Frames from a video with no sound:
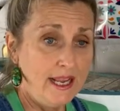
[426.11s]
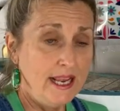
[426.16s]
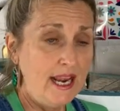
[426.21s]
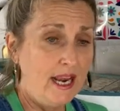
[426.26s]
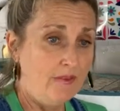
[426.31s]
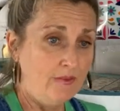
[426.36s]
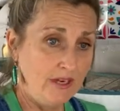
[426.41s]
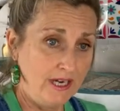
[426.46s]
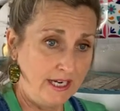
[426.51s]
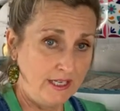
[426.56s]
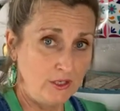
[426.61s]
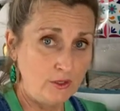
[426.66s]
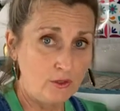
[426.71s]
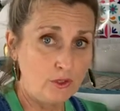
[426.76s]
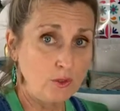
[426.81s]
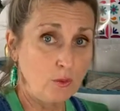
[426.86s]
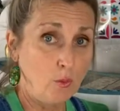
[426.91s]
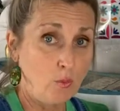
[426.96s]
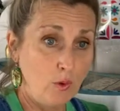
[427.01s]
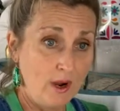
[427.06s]
and then I
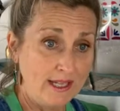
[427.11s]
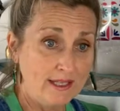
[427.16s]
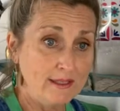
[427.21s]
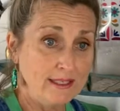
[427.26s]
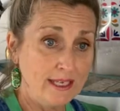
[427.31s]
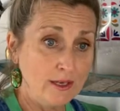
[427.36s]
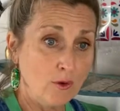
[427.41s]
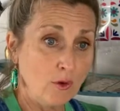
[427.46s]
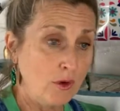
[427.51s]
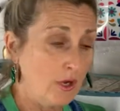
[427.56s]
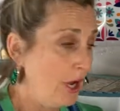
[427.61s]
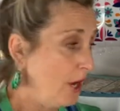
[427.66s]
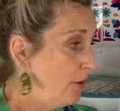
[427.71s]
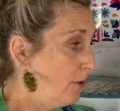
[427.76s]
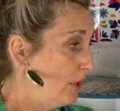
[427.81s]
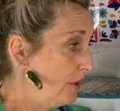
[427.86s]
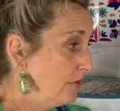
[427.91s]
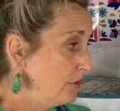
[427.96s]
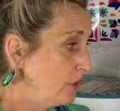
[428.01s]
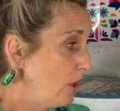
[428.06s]
used one single coat
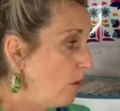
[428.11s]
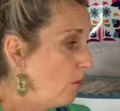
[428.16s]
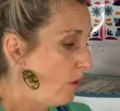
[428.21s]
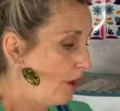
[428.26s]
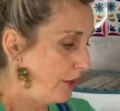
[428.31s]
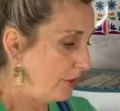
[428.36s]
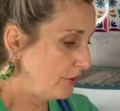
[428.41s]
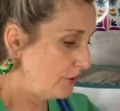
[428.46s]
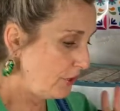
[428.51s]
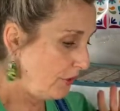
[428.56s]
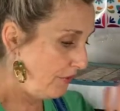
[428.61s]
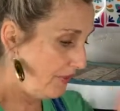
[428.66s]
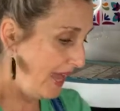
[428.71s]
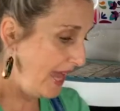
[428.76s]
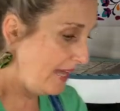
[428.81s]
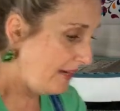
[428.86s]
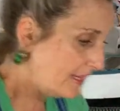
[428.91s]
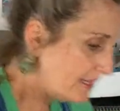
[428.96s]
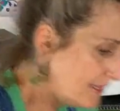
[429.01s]
of salt water. So that